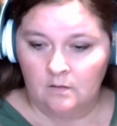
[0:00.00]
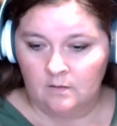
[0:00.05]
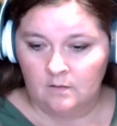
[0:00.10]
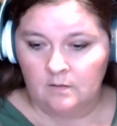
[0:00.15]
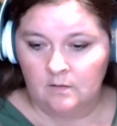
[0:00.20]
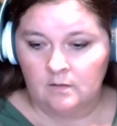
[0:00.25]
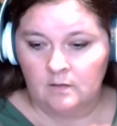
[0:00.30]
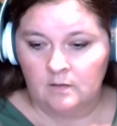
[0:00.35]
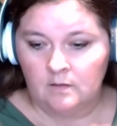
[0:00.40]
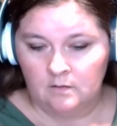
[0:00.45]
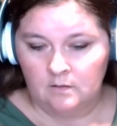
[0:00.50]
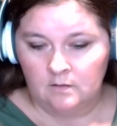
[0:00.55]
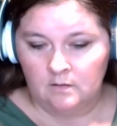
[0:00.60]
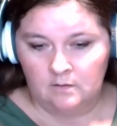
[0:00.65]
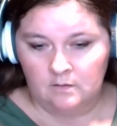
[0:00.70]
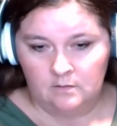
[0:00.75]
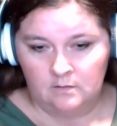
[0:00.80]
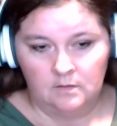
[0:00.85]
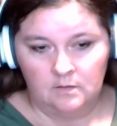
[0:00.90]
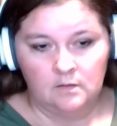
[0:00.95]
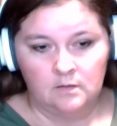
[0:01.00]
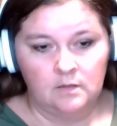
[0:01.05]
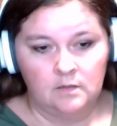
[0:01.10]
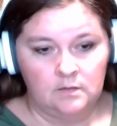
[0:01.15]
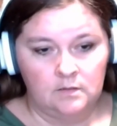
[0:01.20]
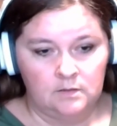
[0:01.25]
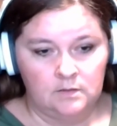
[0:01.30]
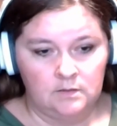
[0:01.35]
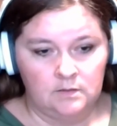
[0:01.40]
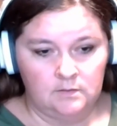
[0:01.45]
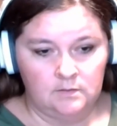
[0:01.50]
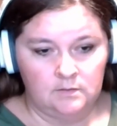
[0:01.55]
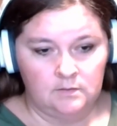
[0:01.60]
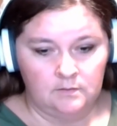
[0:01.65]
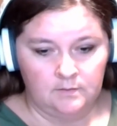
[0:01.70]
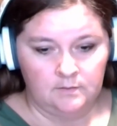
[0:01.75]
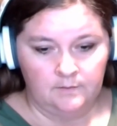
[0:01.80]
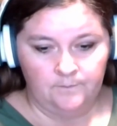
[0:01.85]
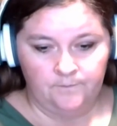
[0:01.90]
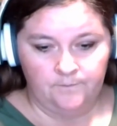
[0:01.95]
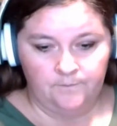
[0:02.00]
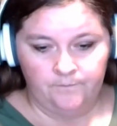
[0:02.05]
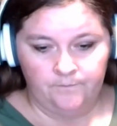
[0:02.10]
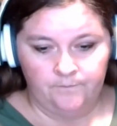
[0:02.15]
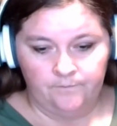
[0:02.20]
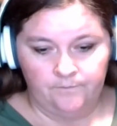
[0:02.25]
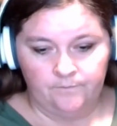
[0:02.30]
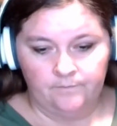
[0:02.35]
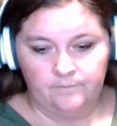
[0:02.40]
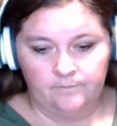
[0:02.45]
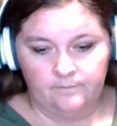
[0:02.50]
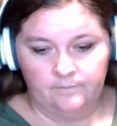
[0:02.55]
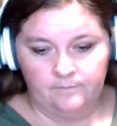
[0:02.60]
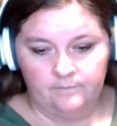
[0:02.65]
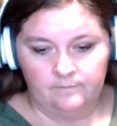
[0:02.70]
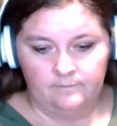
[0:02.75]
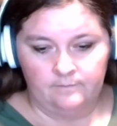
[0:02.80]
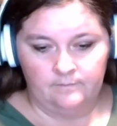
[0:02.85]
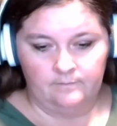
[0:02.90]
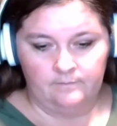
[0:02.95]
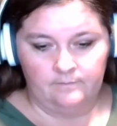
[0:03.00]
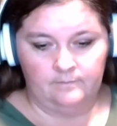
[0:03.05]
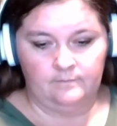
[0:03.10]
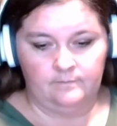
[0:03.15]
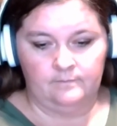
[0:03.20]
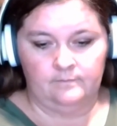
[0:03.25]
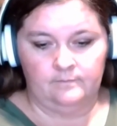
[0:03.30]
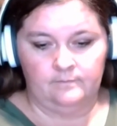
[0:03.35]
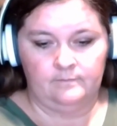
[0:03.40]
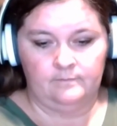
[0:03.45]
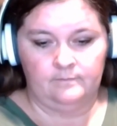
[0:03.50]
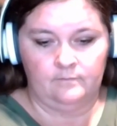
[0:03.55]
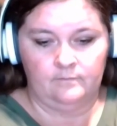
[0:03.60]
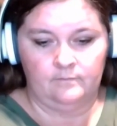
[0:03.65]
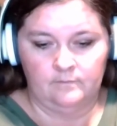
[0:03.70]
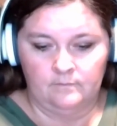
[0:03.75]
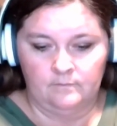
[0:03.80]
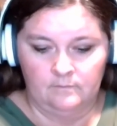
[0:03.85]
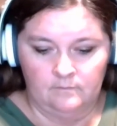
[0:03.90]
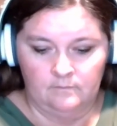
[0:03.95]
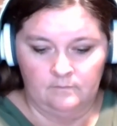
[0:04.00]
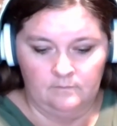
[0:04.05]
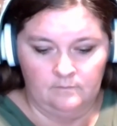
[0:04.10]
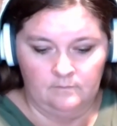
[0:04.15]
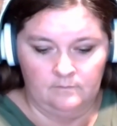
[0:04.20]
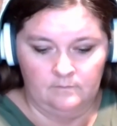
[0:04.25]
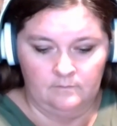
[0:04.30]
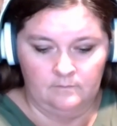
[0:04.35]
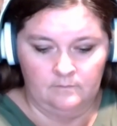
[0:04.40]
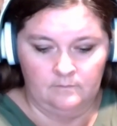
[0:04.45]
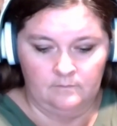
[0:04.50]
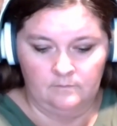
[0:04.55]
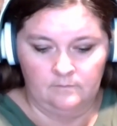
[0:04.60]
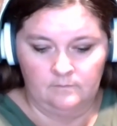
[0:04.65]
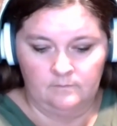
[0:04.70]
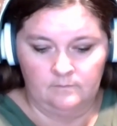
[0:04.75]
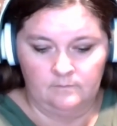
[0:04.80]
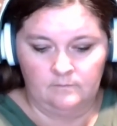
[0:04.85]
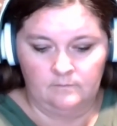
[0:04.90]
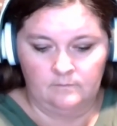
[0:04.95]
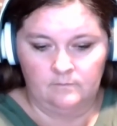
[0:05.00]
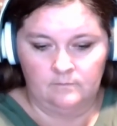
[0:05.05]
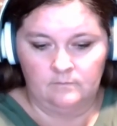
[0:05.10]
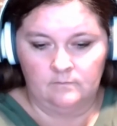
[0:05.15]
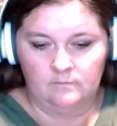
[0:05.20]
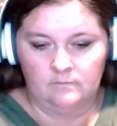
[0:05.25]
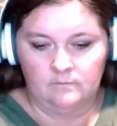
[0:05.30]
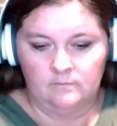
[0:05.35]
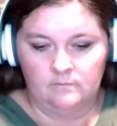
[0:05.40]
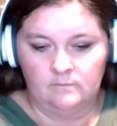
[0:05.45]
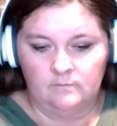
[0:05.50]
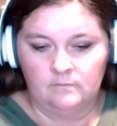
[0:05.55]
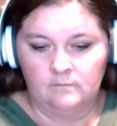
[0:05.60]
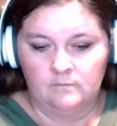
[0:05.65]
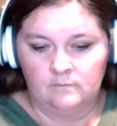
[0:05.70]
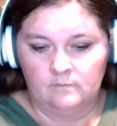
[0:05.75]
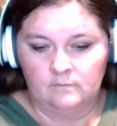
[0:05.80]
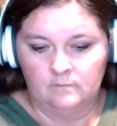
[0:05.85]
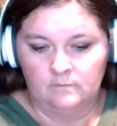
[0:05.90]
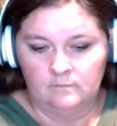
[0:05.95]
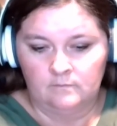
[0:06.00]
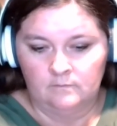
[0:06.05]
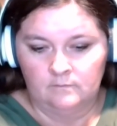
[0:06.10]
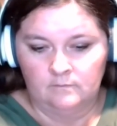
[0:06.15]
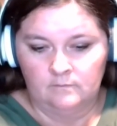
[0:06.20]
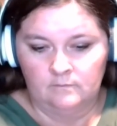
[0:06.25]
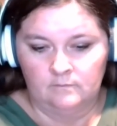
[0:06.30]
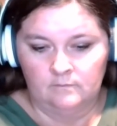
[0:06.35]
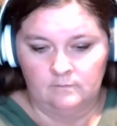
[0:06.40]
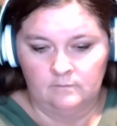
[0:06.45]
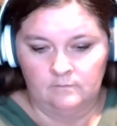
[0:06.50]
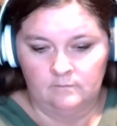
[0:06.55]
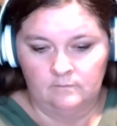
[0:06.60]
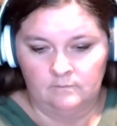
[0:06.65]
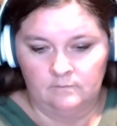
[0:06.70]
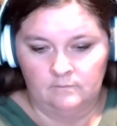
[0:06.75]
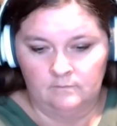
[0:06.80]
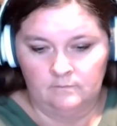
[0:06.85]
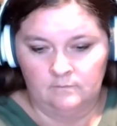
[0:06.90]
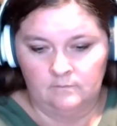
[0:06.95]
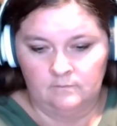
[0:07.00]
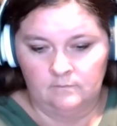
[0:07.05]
[no speech]